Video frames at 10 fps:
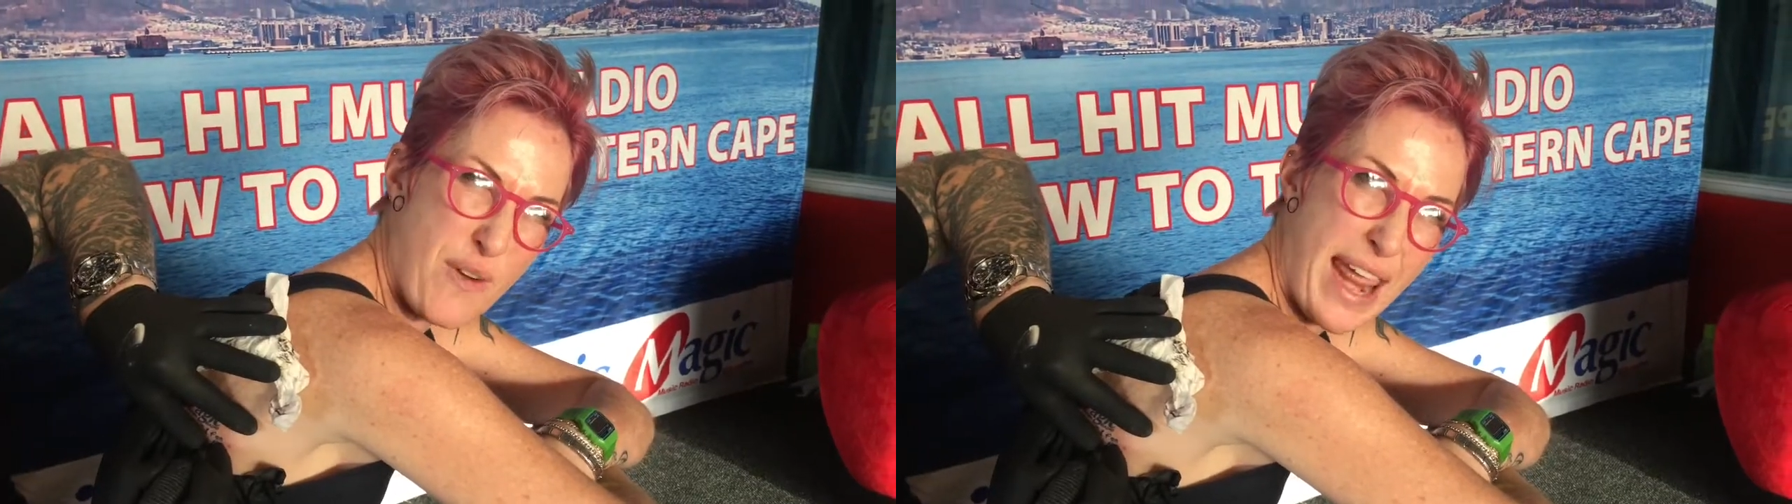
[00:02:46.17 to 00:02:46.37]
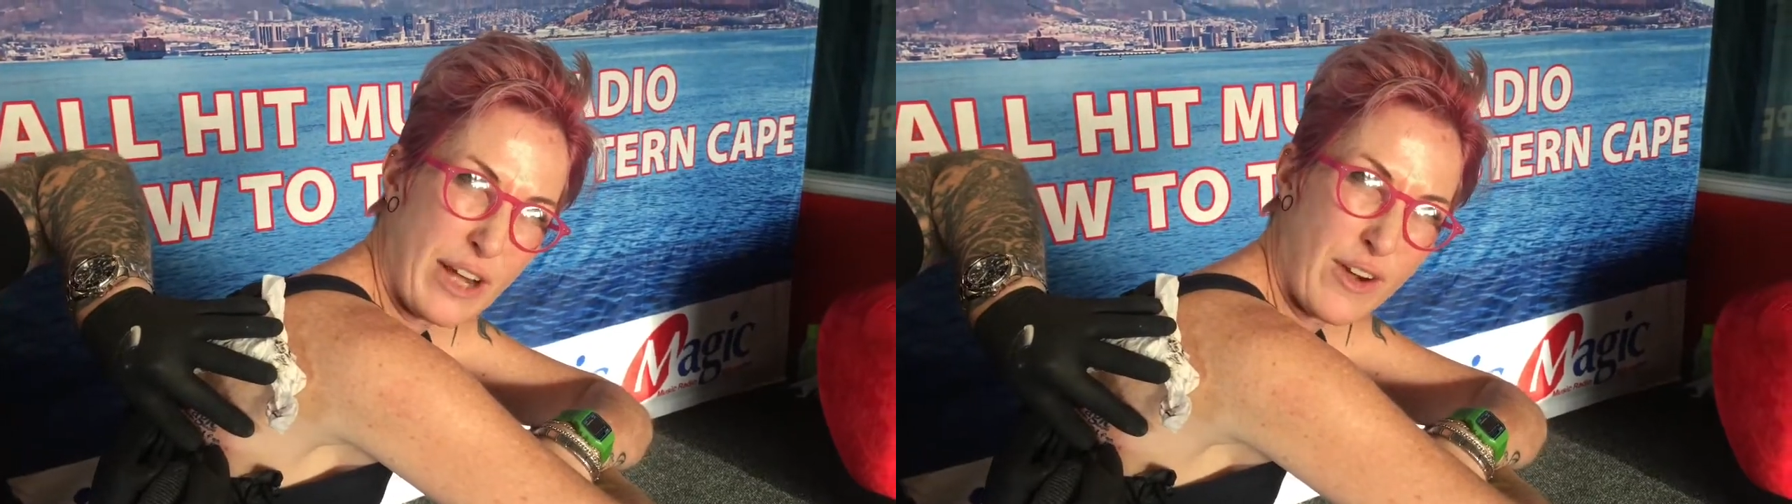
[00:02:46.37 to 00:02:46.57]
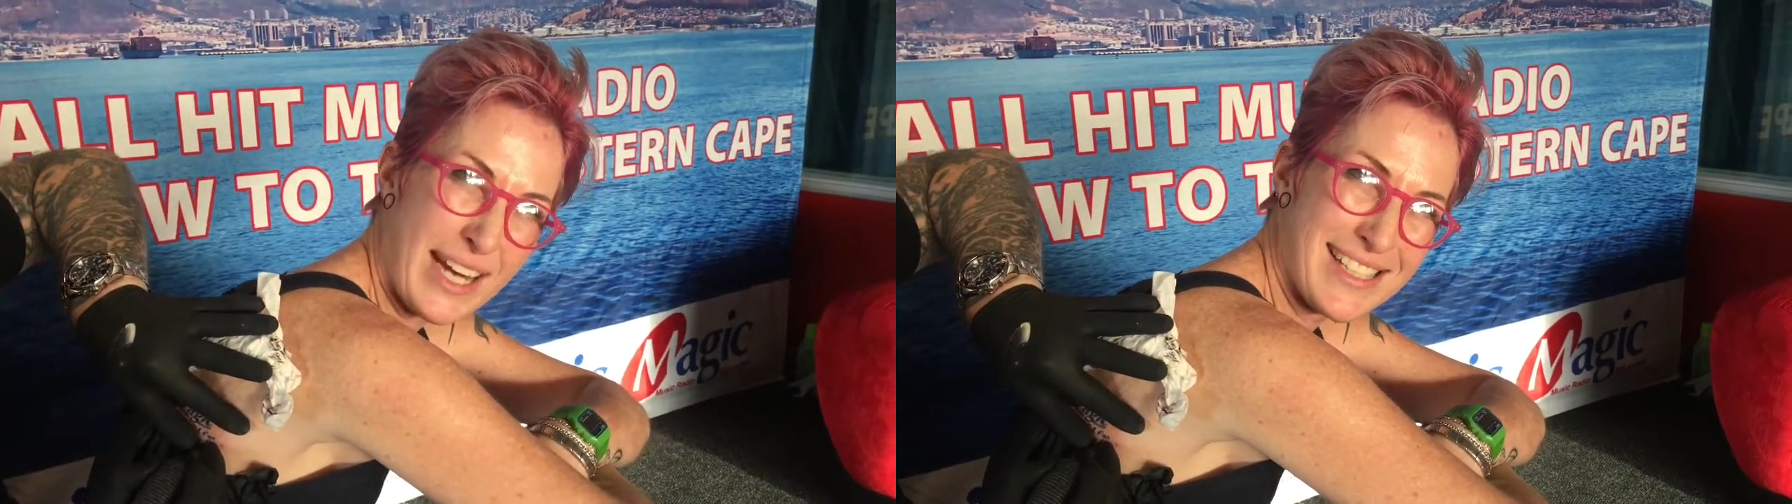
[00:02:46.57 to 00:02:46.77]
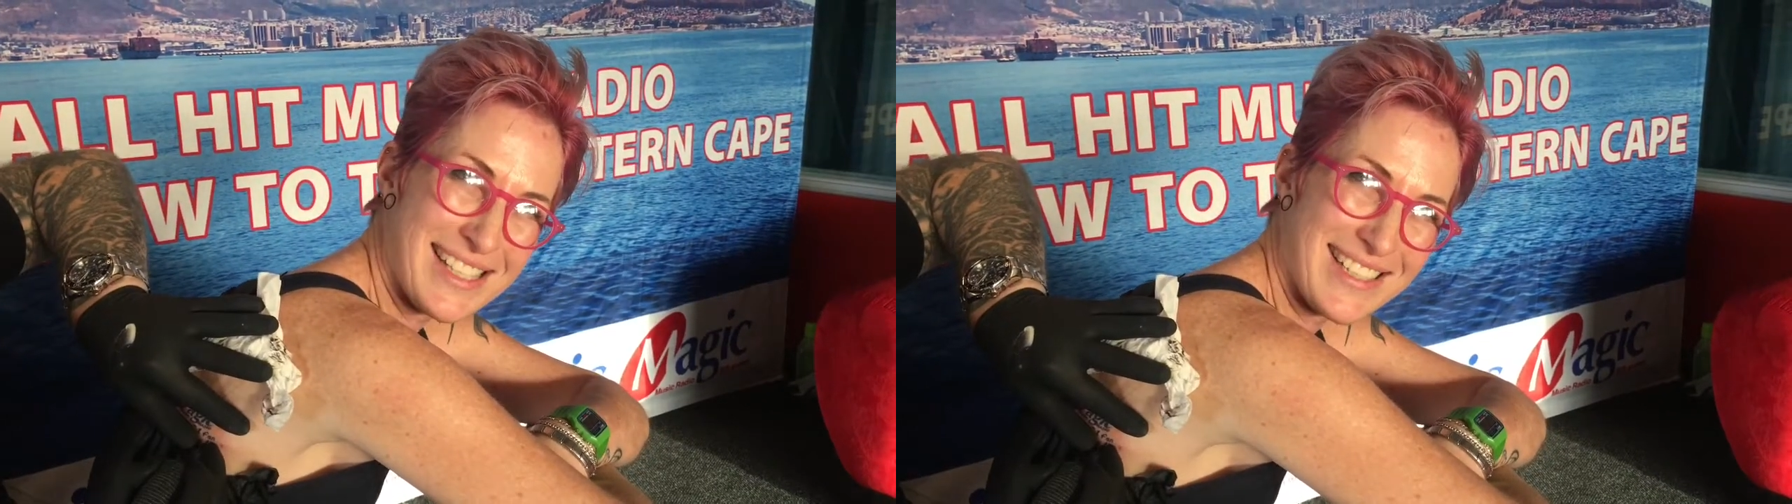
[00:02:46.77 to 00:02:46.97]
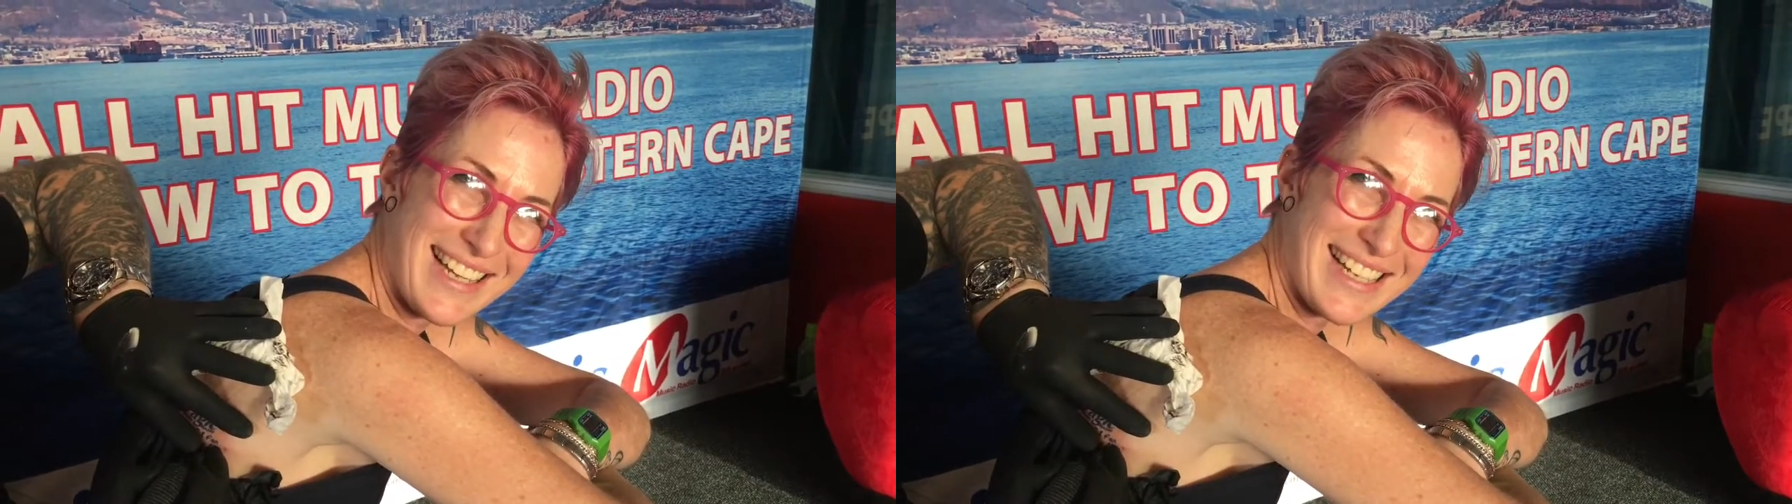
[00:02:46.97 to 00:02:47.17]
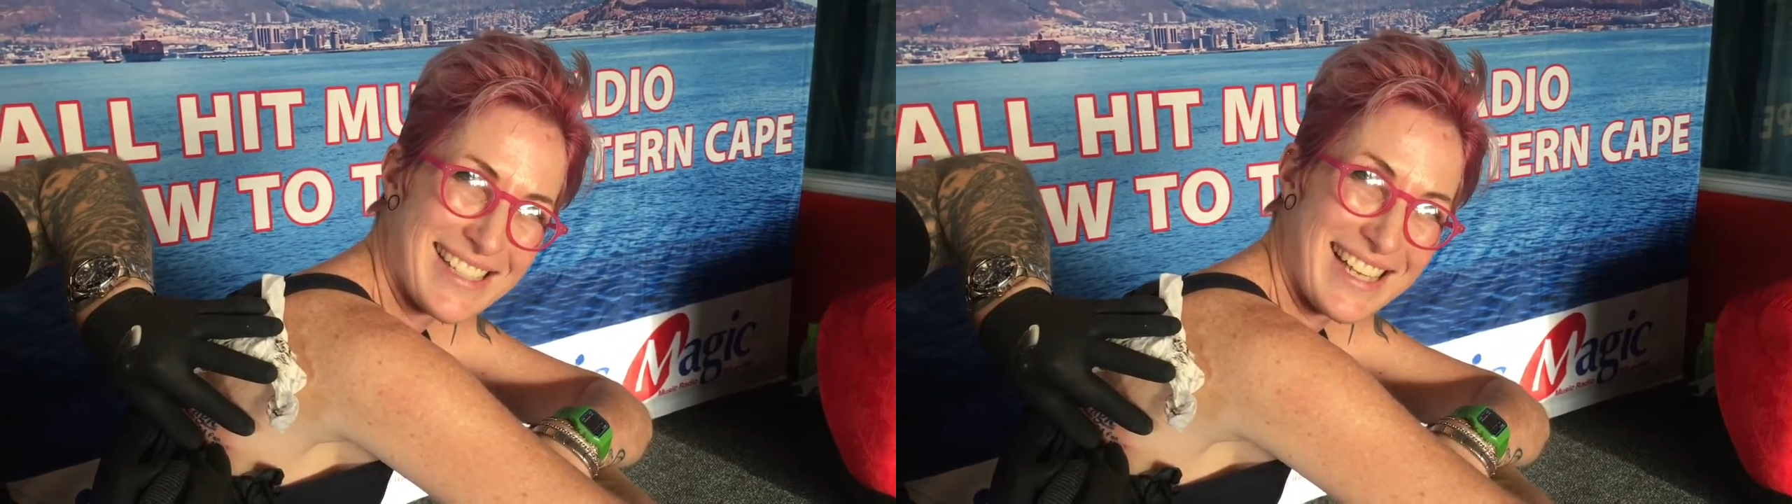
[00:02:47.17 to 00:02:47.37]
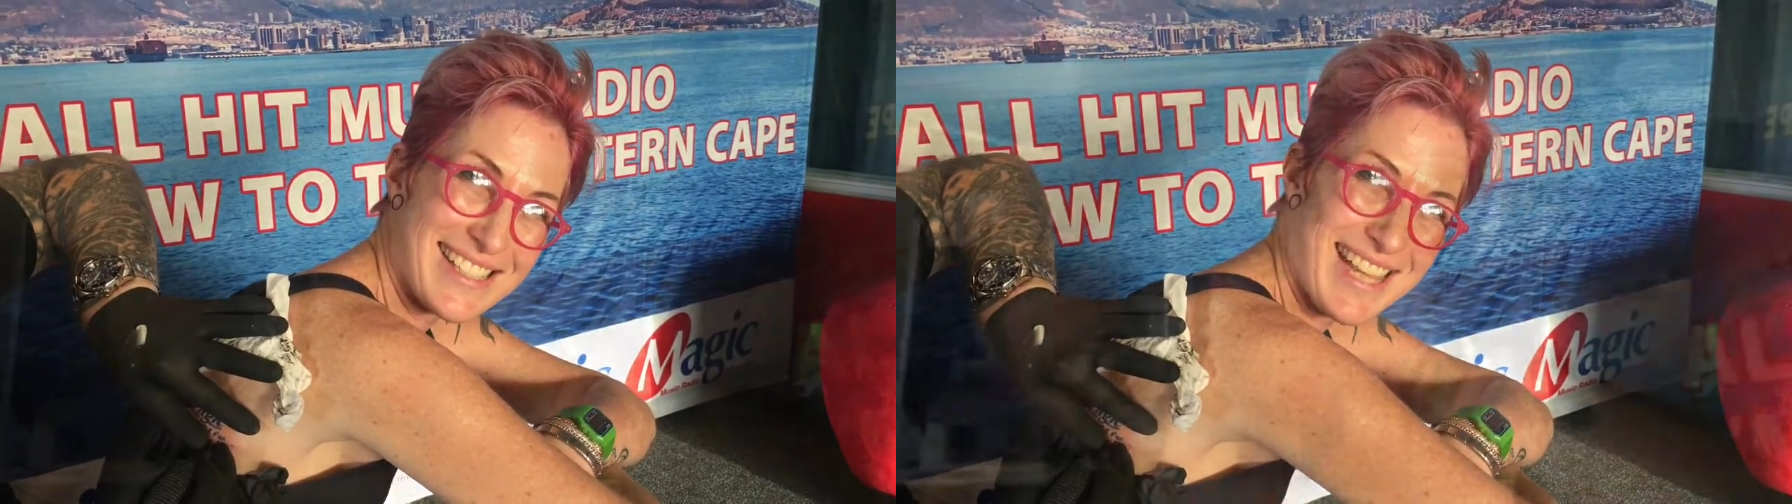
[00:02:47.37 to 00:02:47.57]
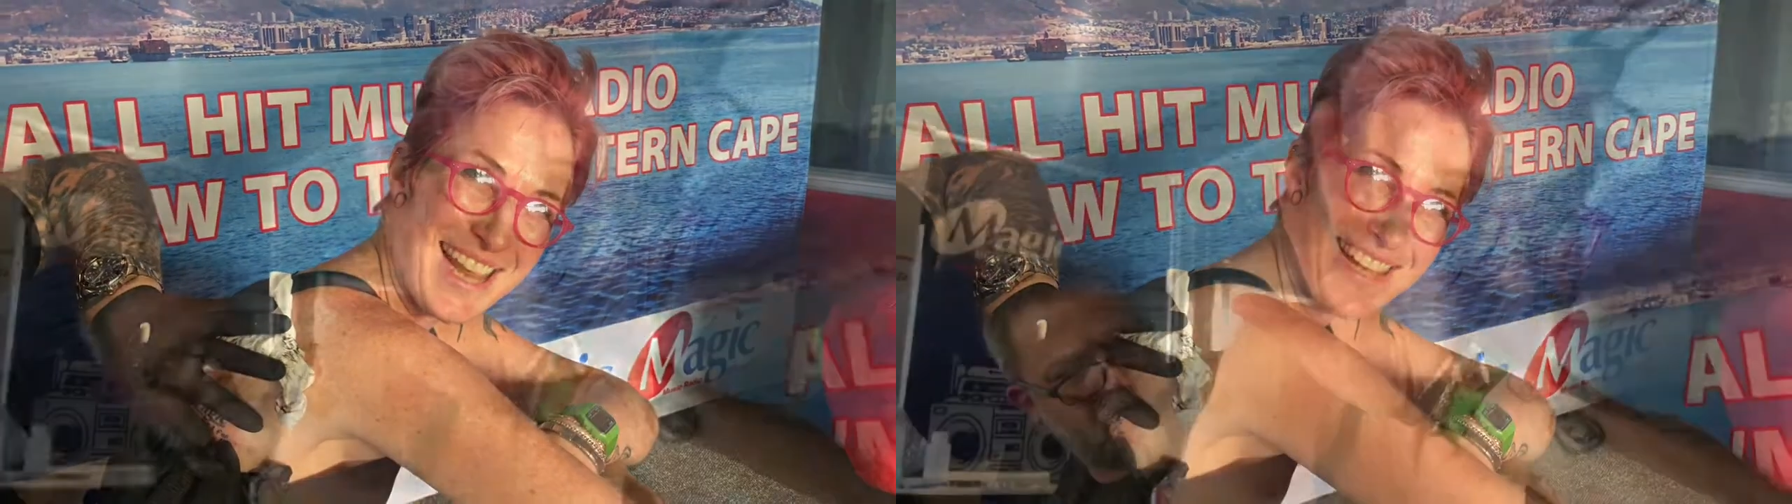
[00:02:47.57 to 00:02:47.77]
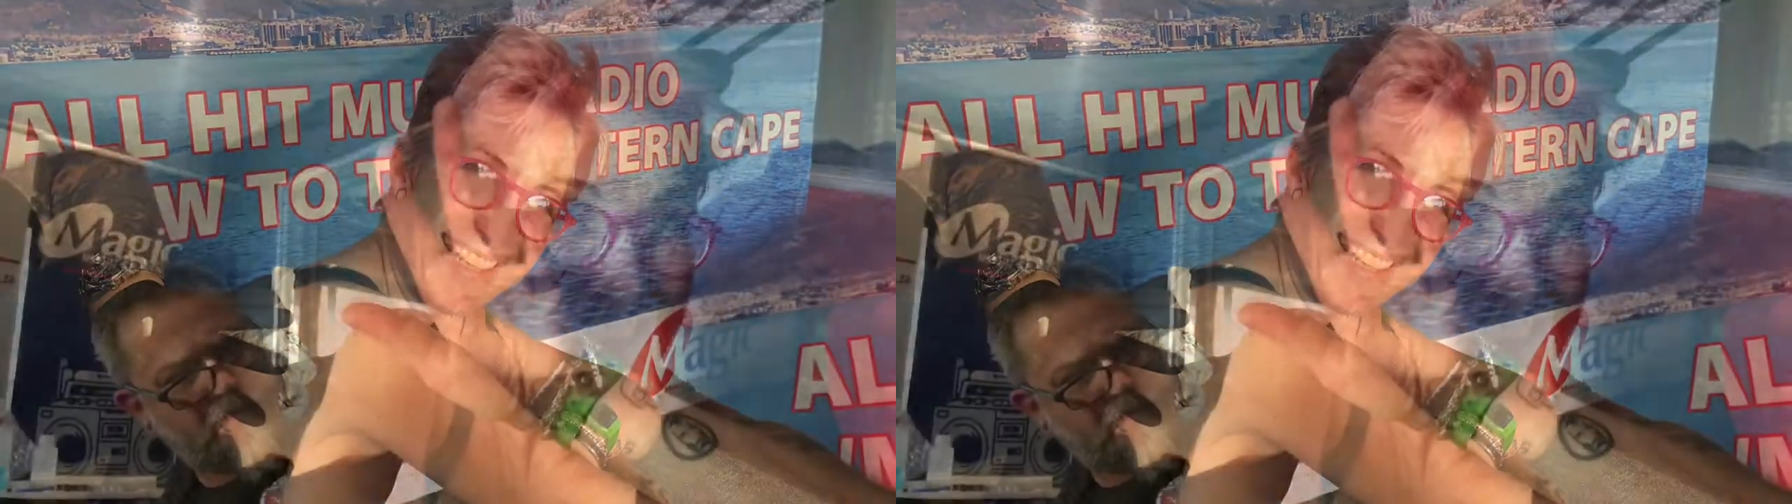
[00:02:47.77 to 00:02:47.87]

regrets, as they say.